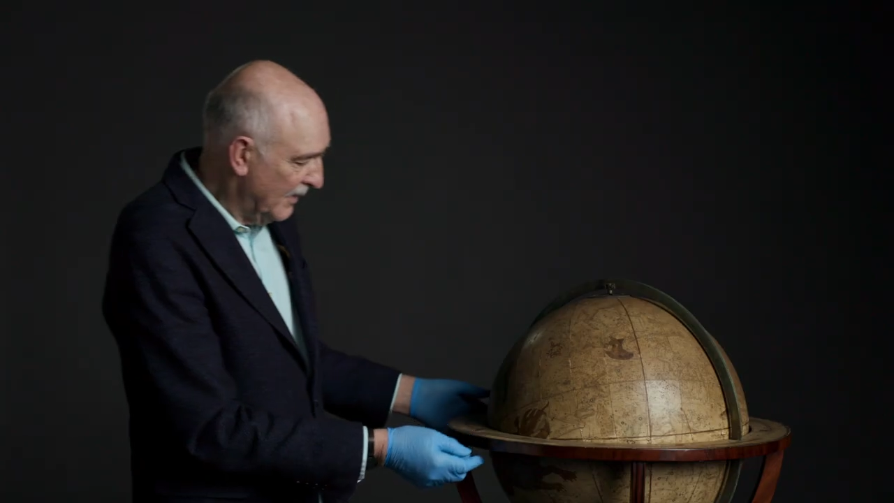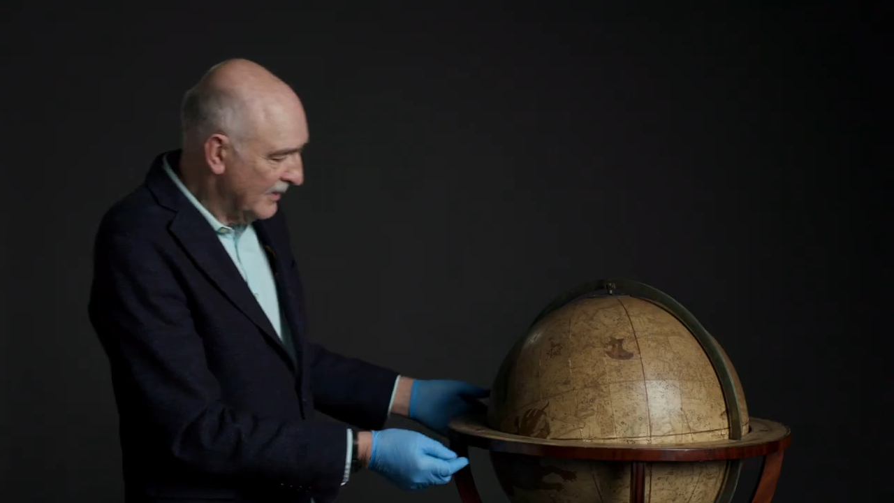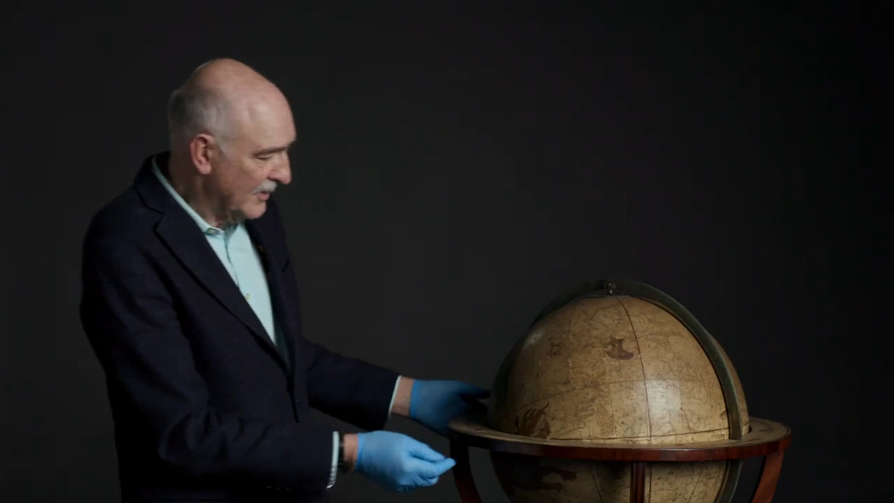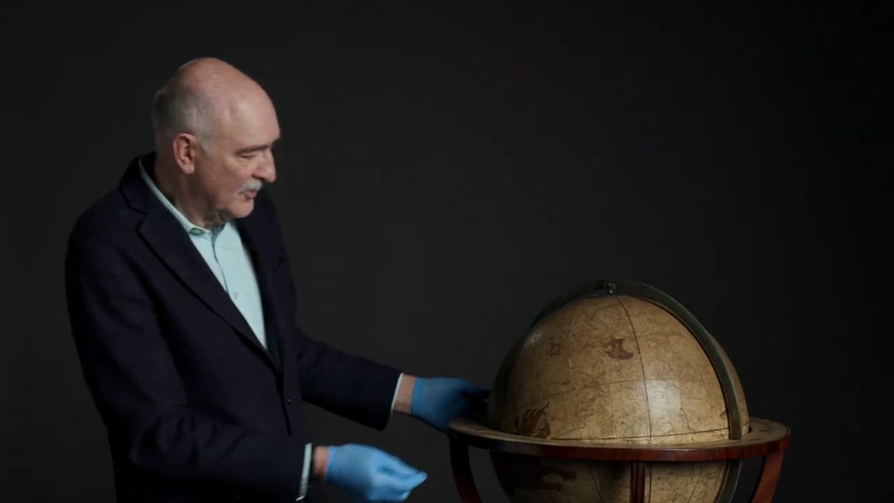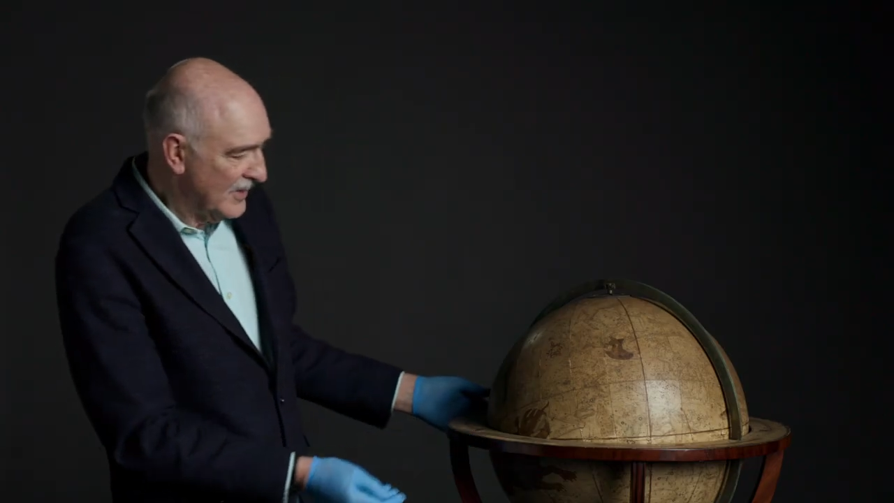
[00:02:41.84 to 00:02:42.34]

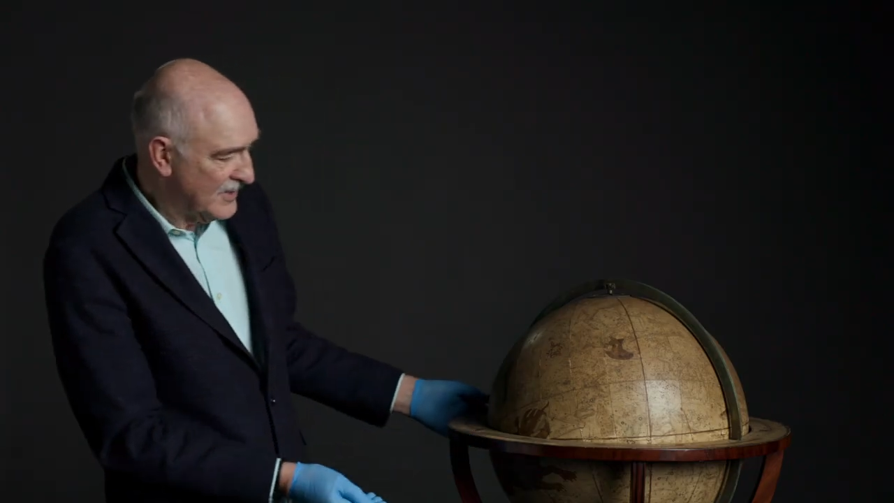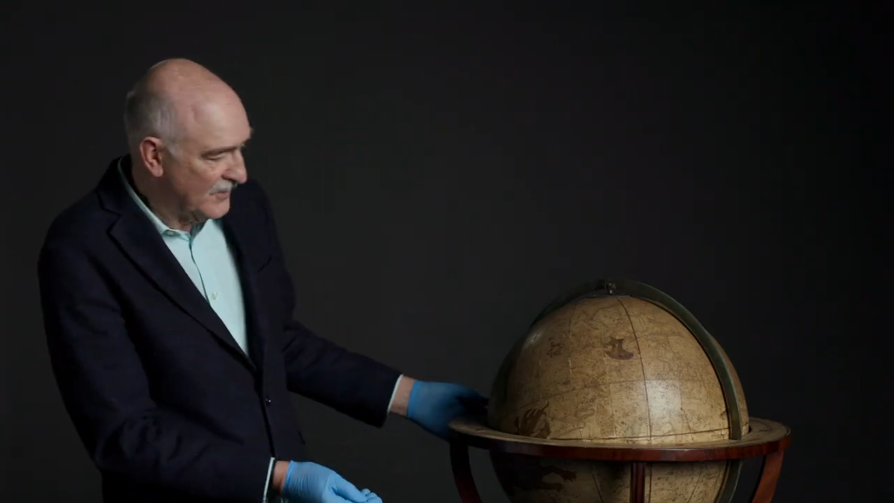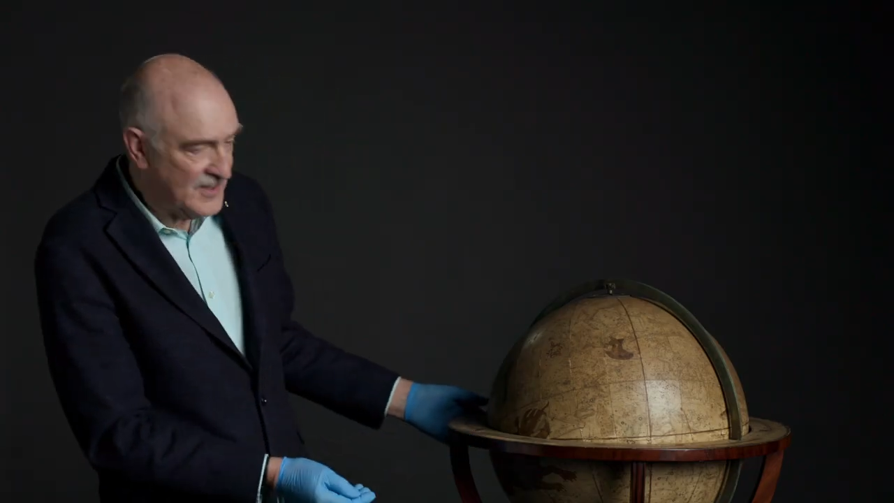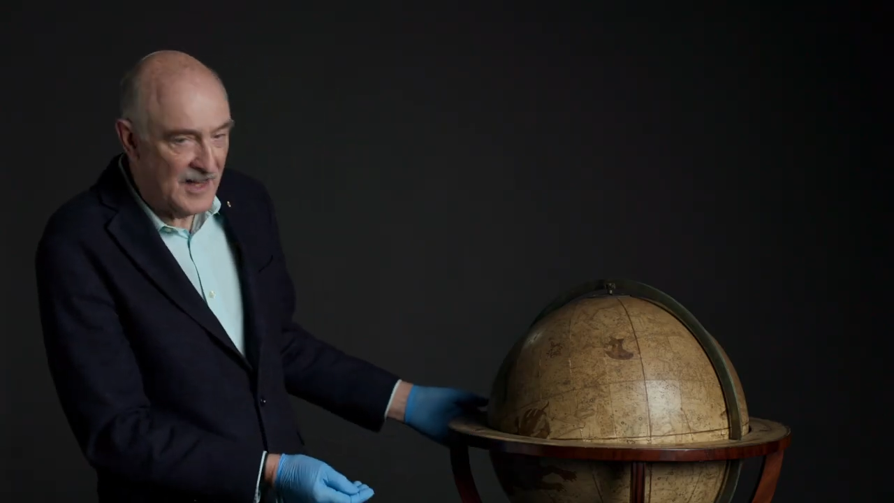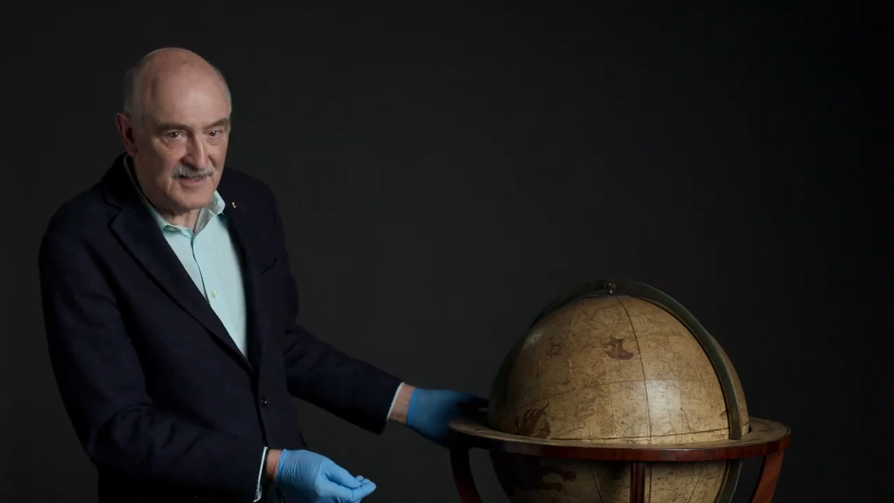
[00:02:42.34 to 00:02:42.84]
like the rings of
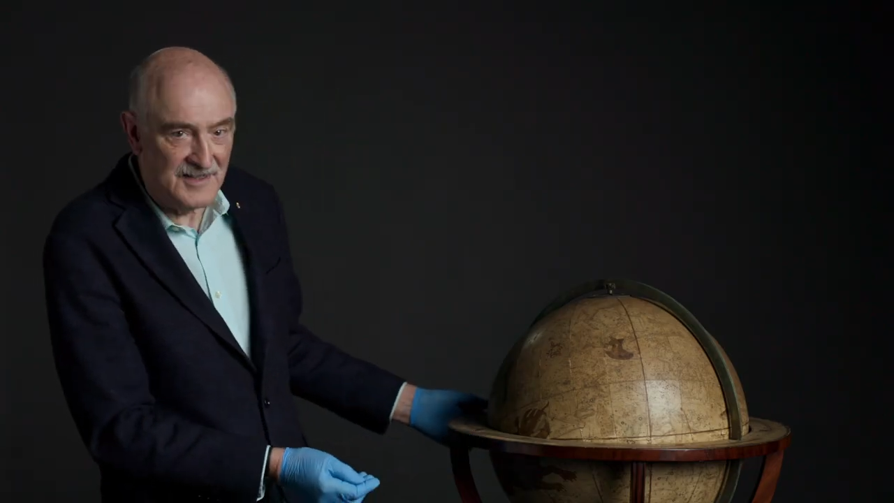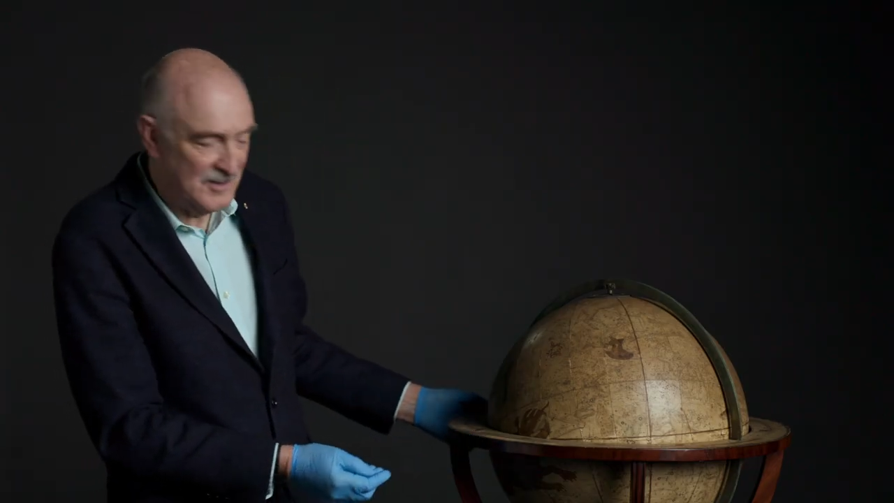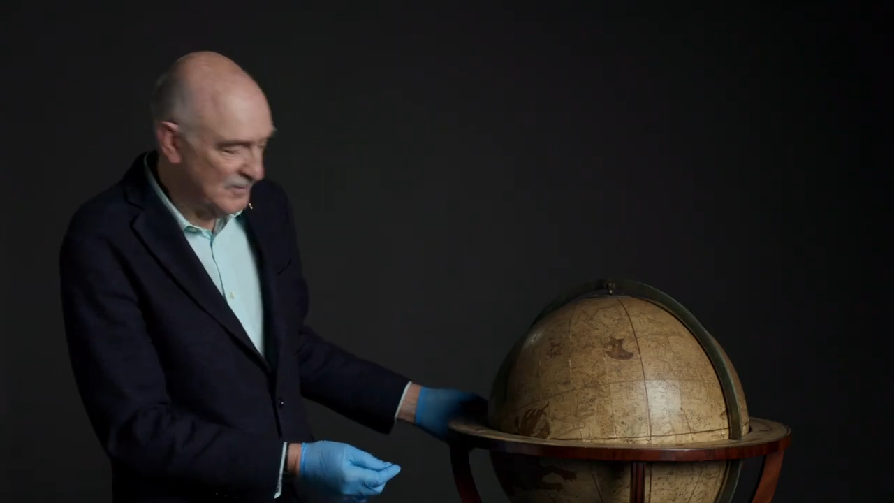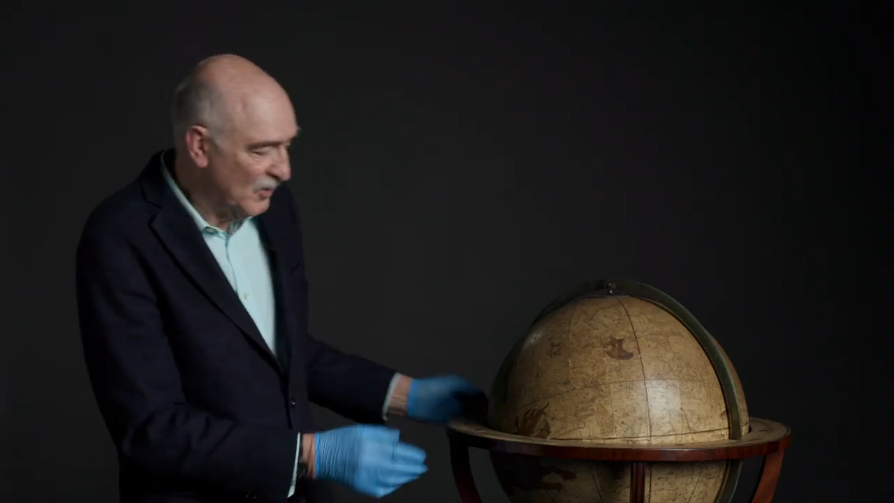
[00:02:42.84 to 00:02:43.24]
Saturn,